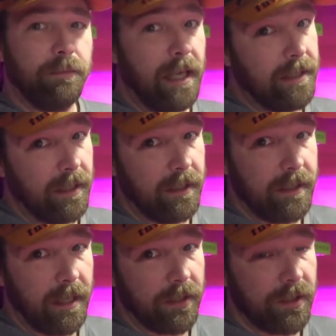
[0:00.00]
planting
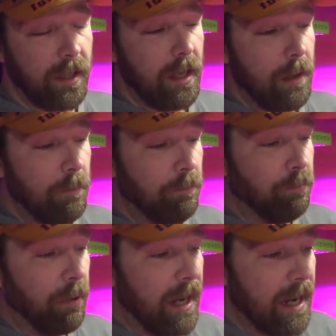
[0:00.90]
containers,
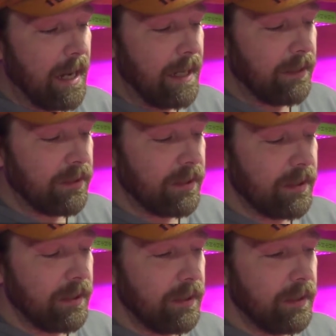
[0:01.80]

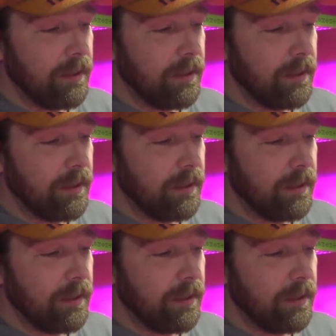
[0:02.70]
but